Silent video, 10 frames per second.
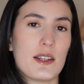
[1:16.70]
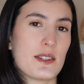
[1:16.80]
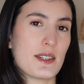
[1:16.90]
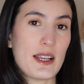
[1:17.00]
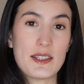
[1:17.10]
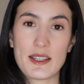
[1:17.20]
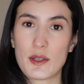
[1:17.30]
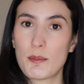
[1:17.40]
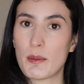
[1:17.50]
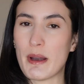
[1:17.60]
Sézane
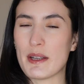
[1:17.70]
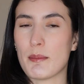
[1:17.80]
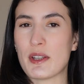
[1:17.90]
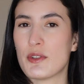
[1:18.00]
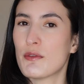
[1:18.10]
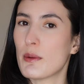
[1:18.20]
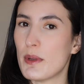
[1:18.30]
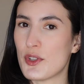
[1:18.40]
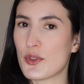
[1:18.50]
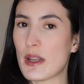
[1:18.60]
doesn't provide much
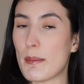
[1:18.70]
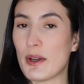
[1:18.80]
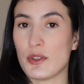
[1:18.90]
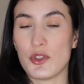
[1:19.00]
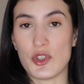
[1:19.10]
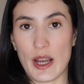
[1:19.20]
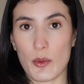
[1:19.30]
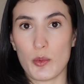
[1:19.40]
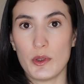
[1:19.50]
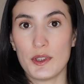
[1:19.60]
information about the
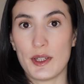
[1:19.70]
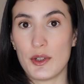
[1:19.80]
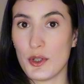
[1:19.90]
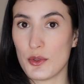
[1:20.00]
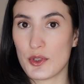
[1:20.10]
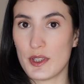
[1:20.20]
yak wool they are using